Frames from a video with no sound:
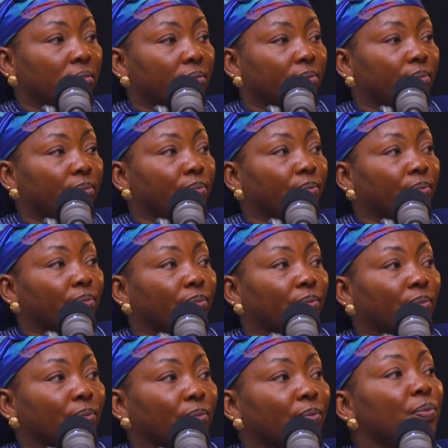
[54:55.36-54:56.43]
This
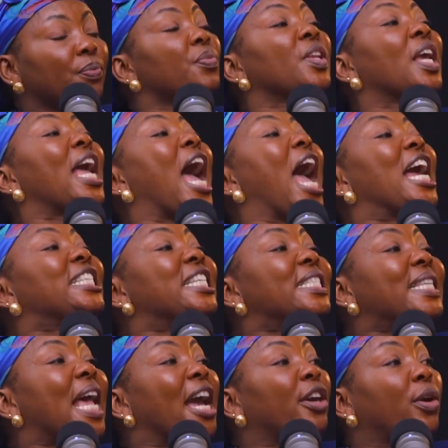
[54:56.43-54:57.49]
one is very
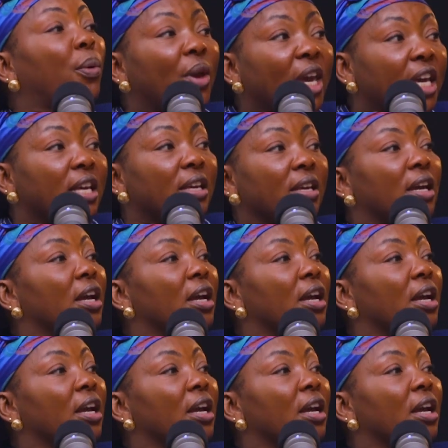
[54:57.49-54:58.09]
crucial.